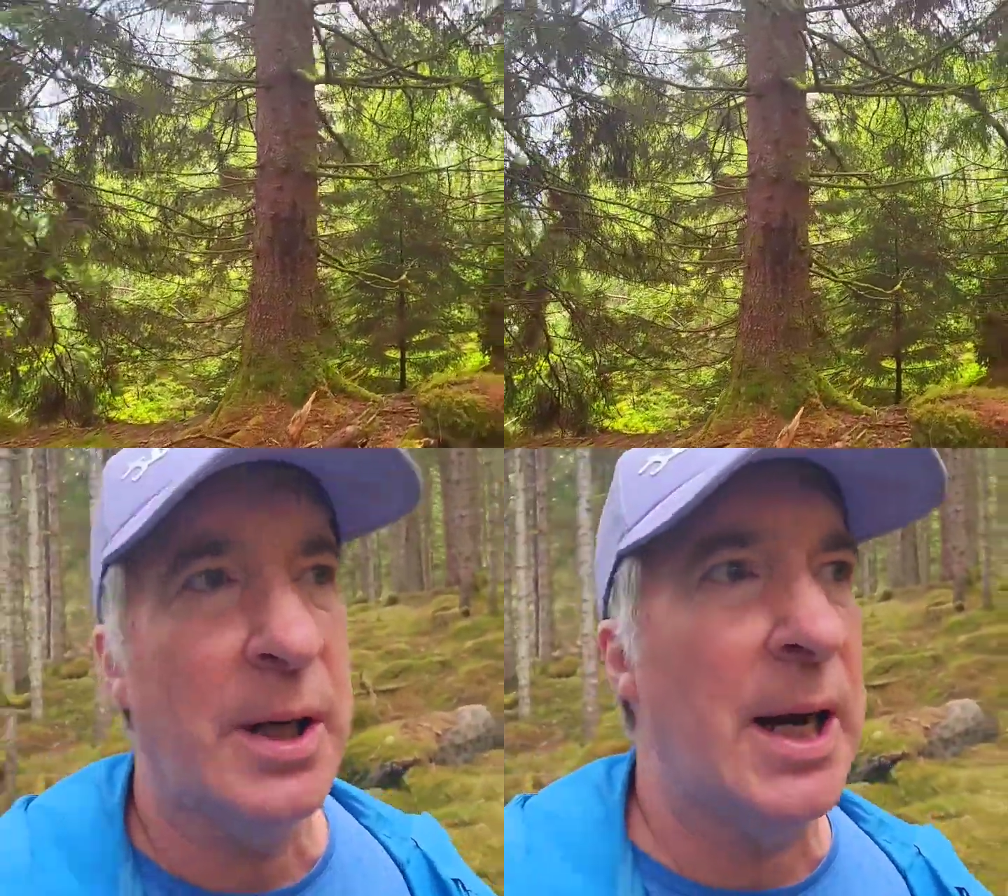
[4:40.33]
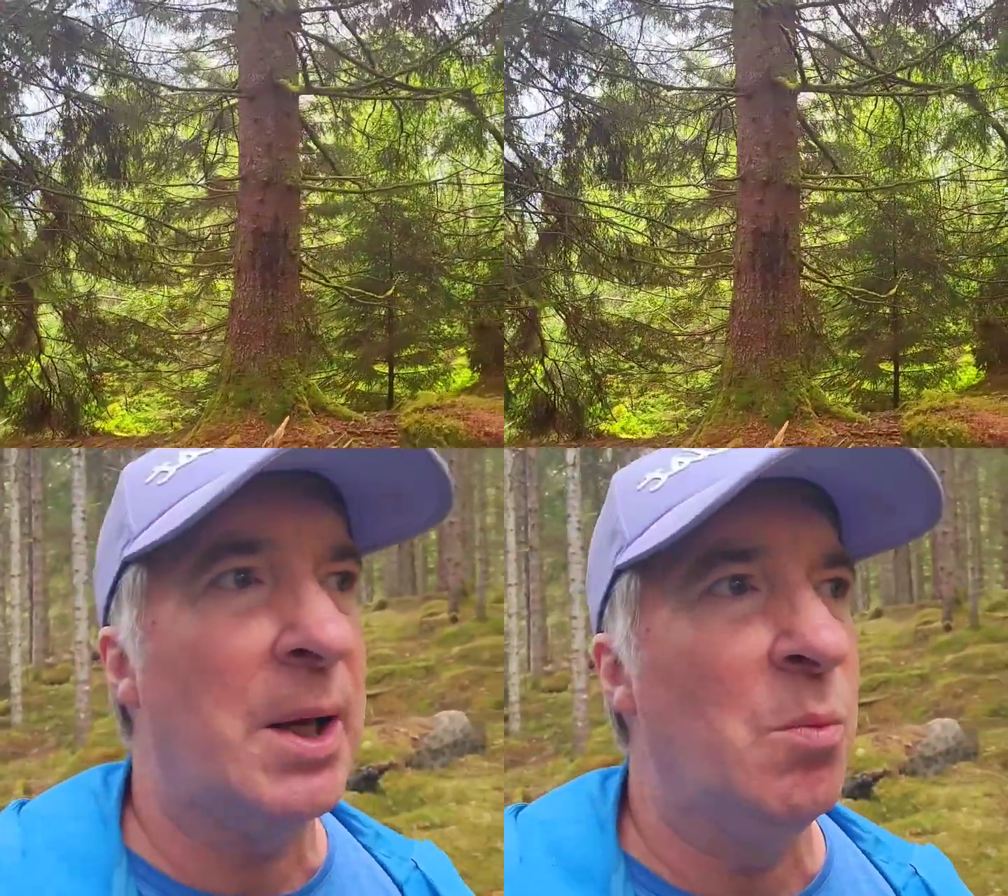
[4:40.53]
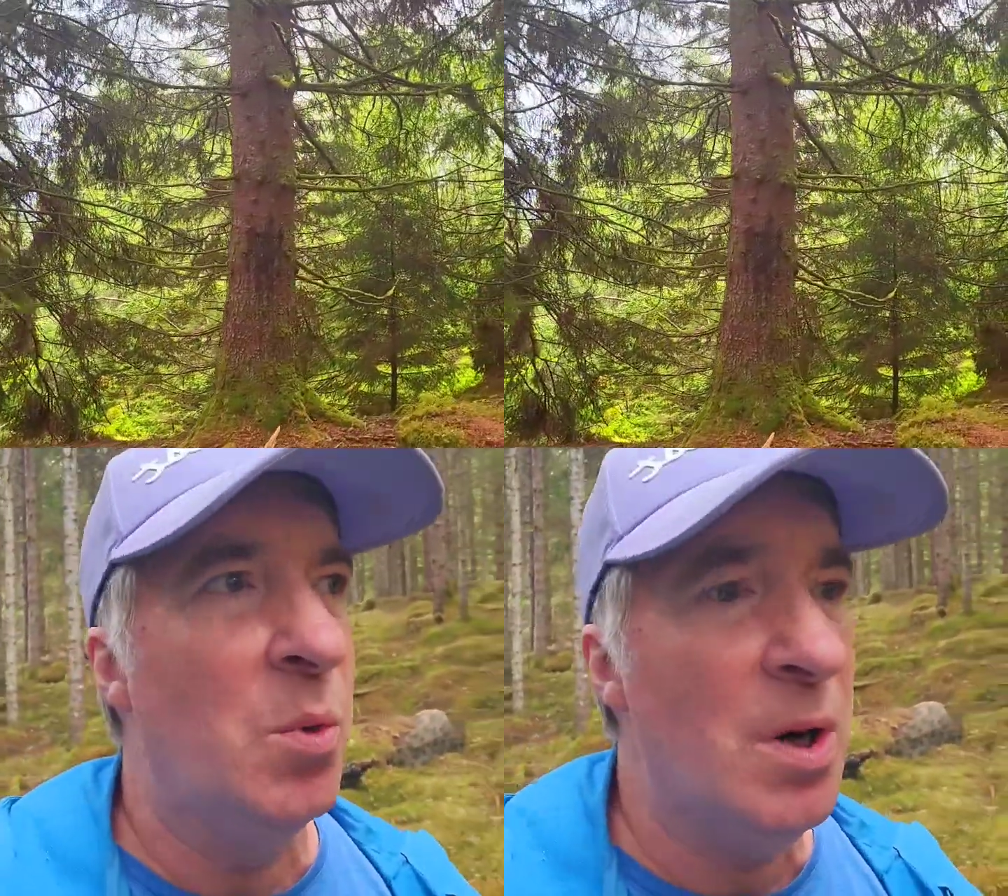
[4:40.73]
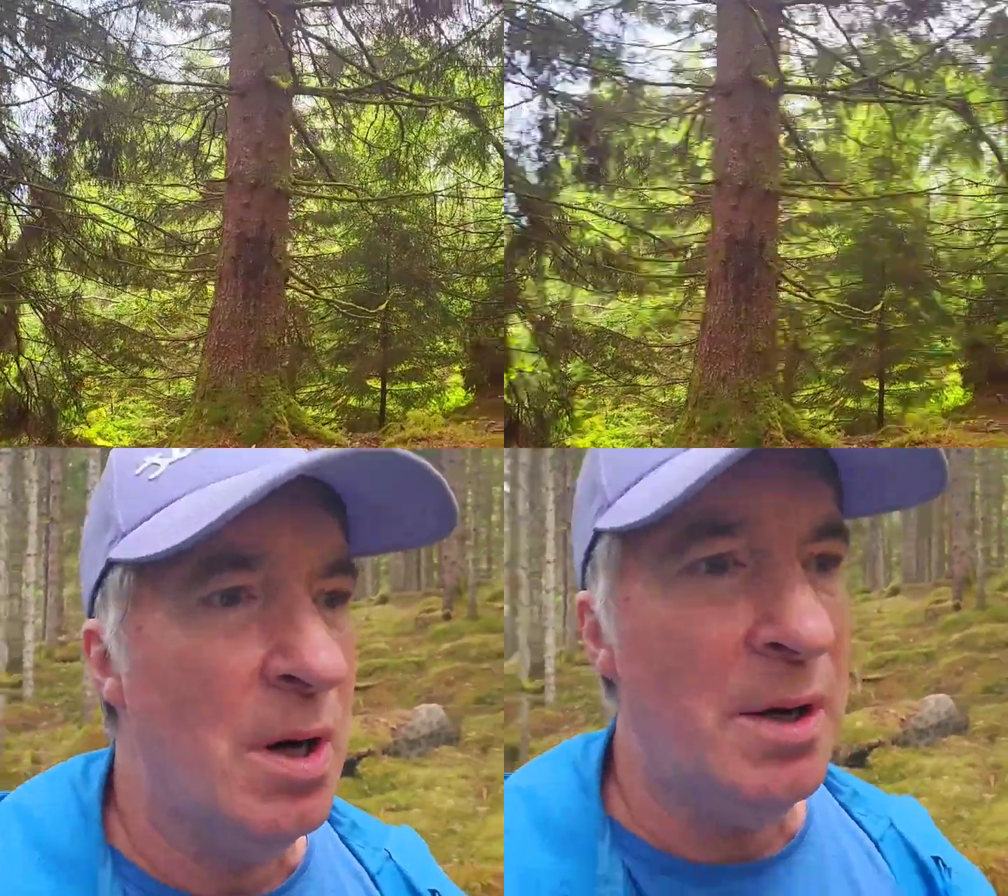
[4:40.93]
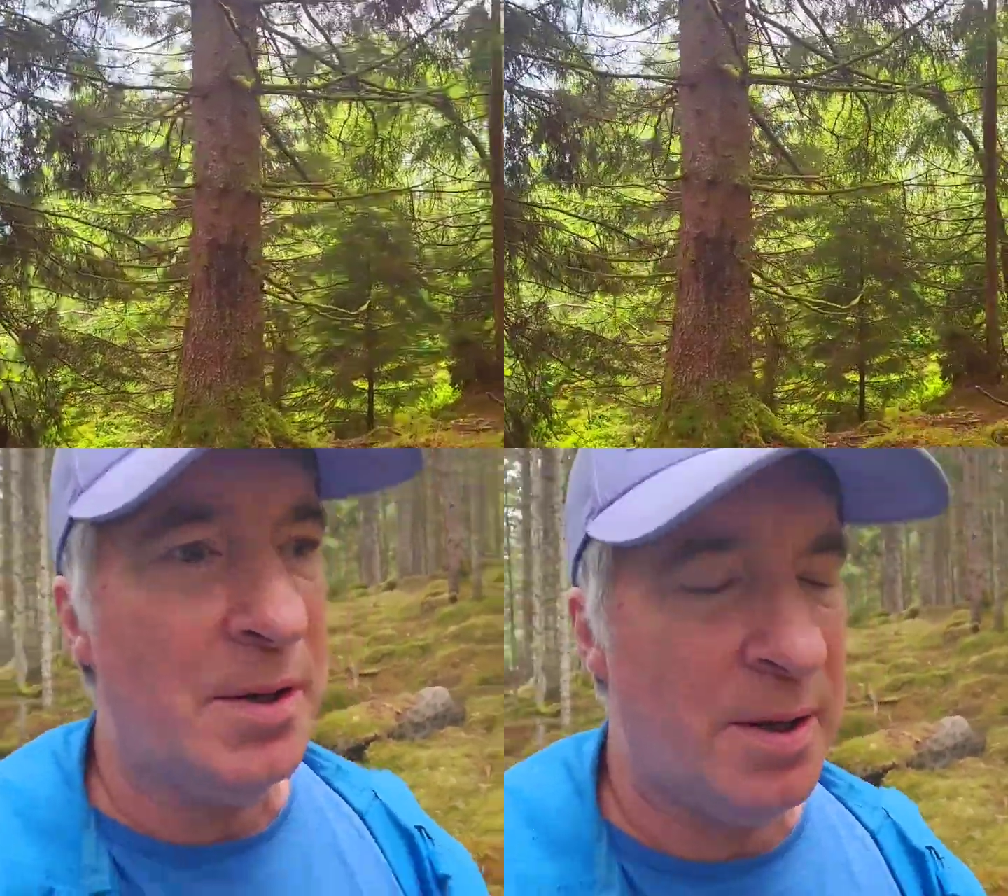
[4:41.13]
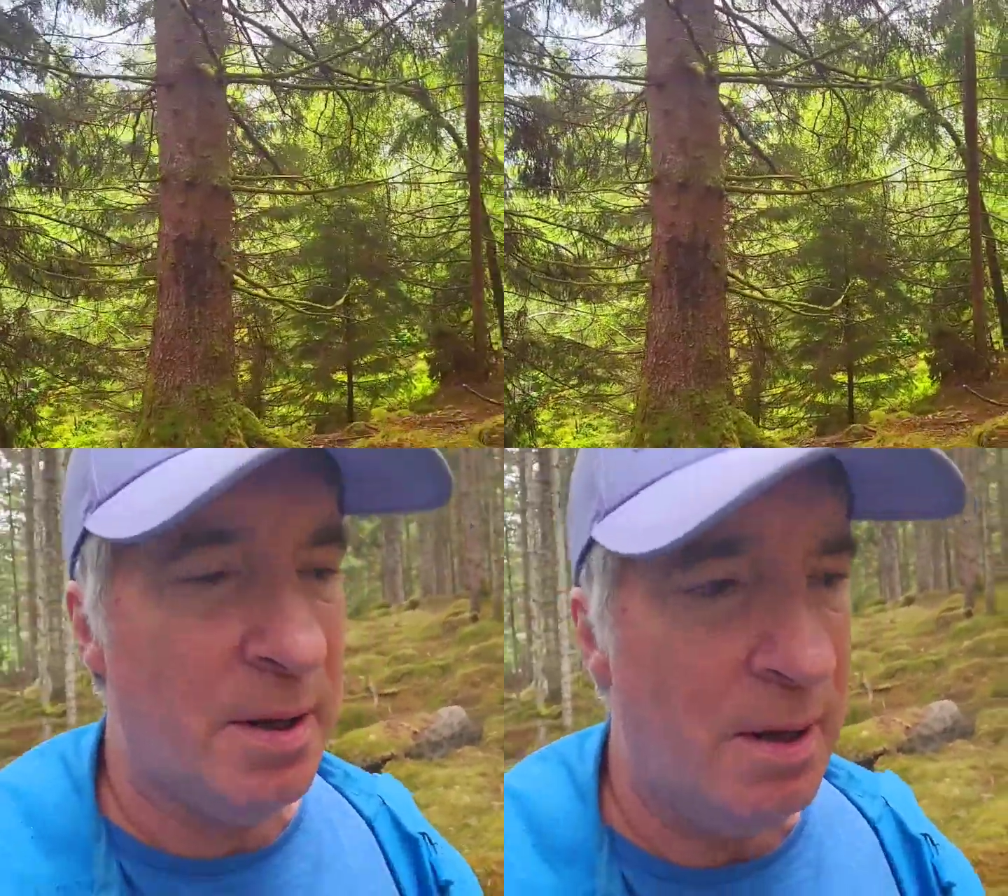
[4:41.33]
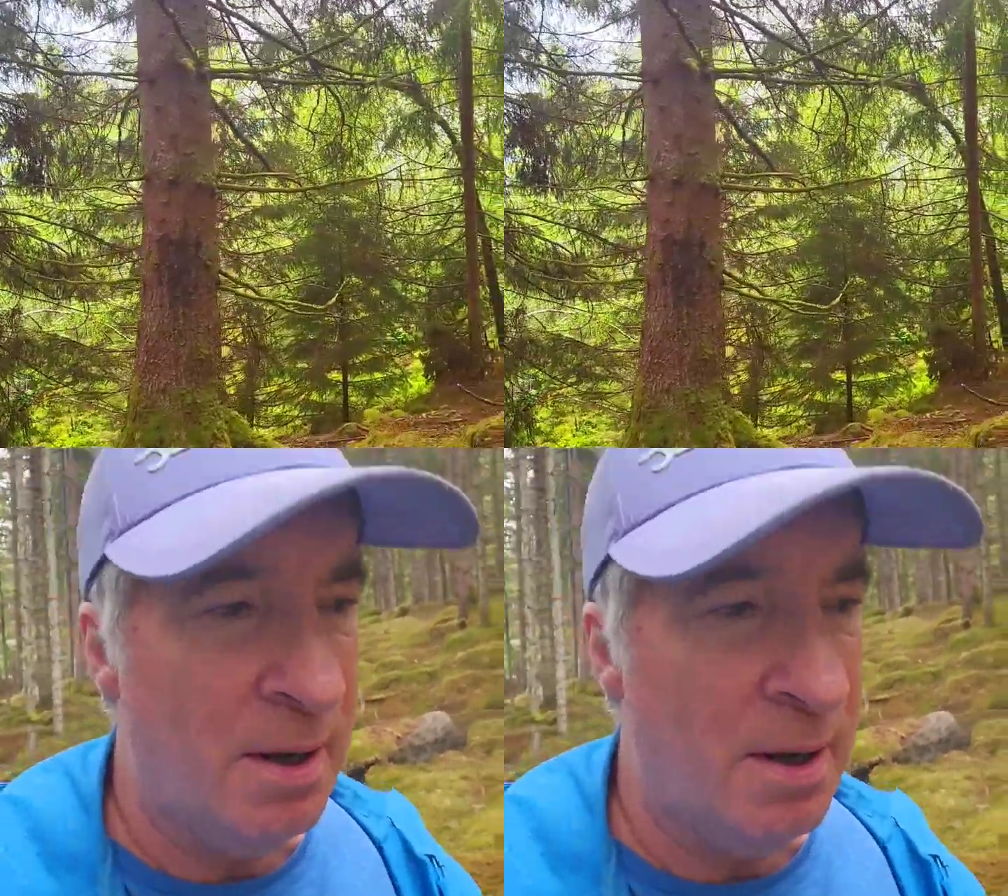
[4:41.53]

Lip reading: getting worse.